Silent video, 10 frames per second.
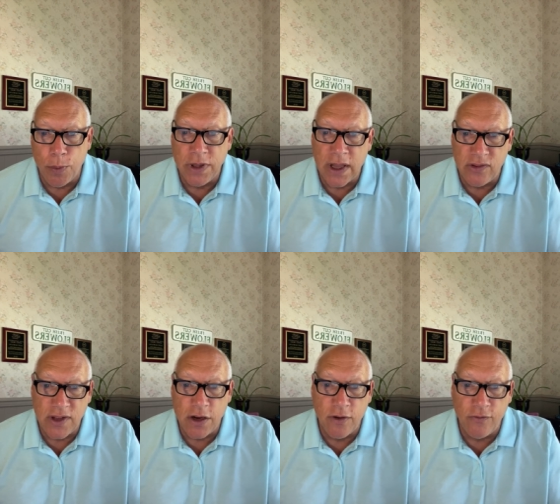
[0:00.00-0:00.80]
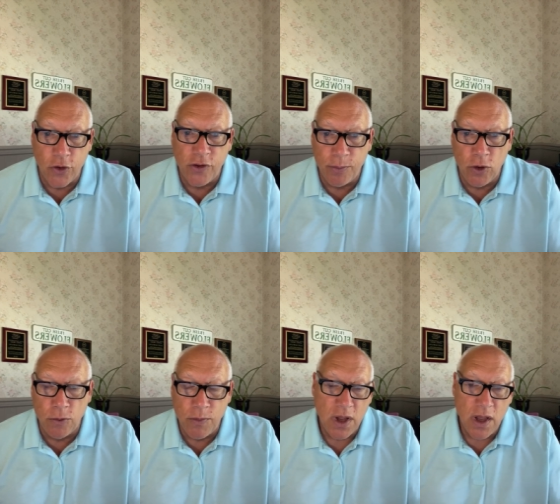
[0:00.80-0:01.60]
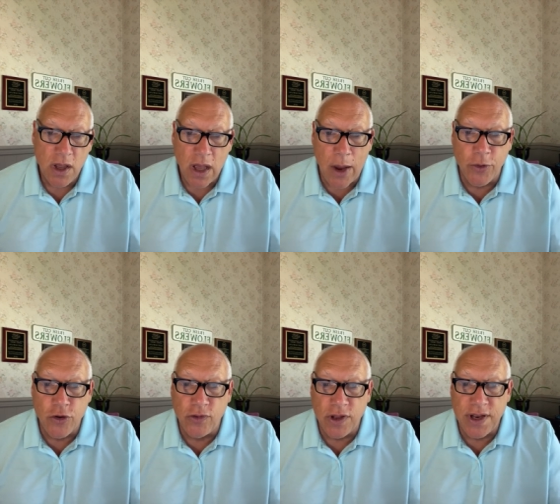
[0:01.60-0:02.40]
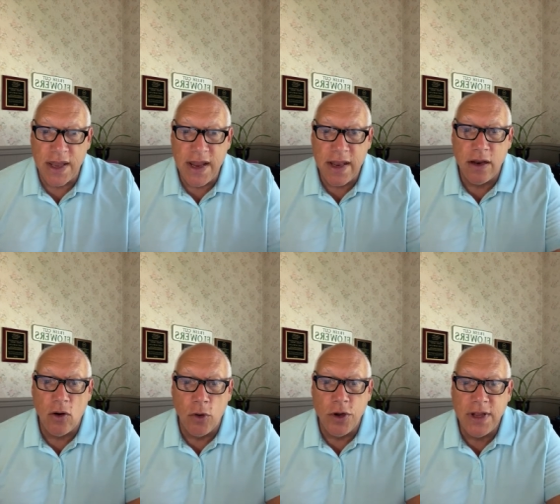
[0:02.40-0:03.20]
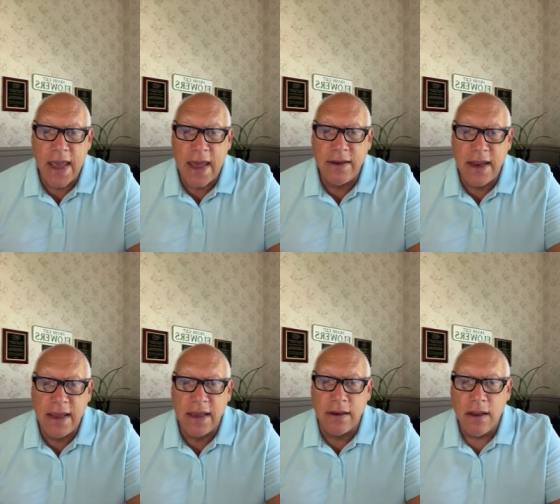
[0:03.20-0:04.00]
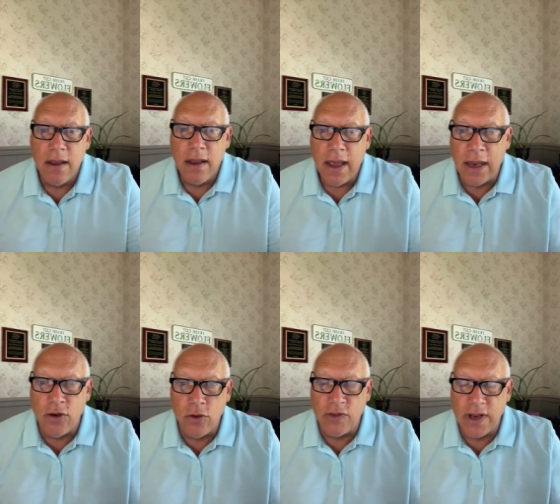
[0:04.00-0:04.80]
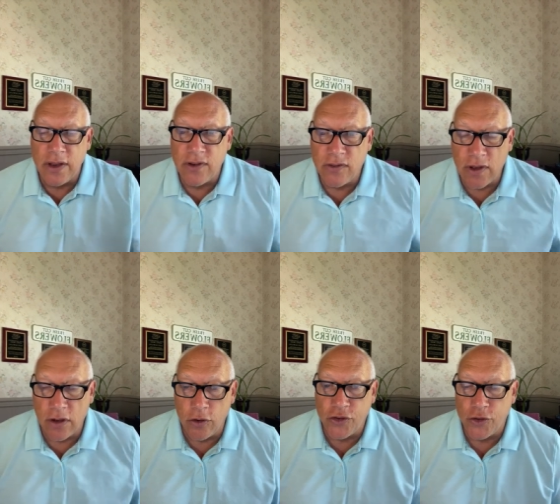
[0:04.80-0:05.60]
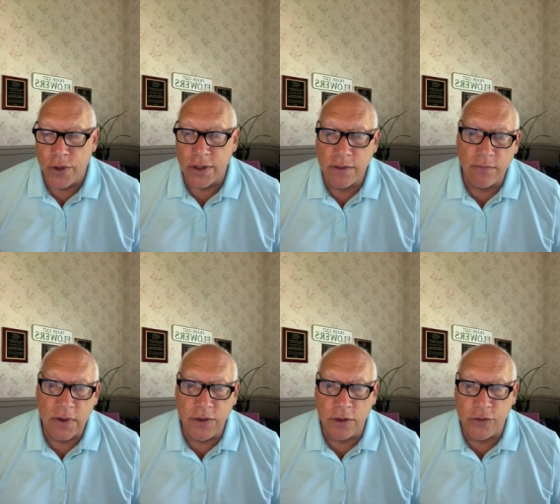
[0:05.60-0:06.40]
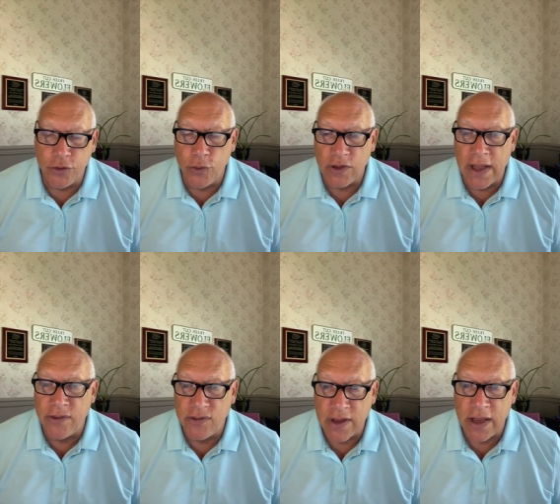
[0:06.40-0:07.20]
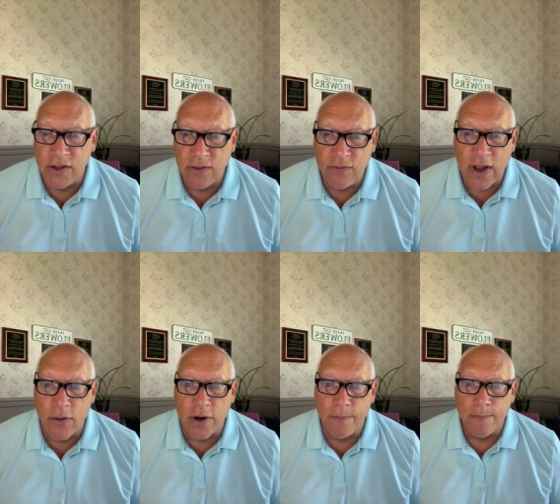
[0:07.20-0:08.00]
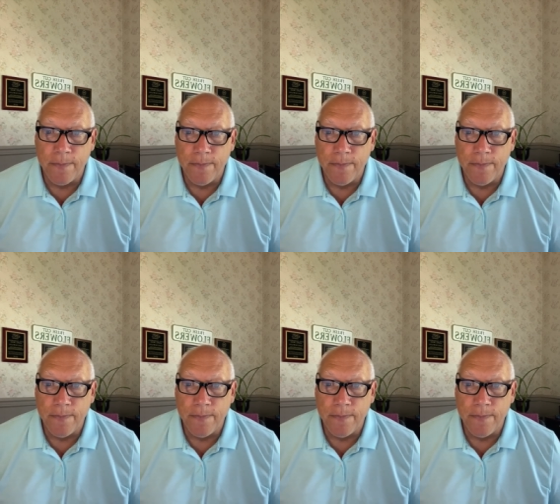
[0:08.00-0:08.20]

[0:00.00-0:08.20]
open. That center first bloom, I would usually deadhead it, or you can take it and use it as just a little short, you know, juice glass size flower.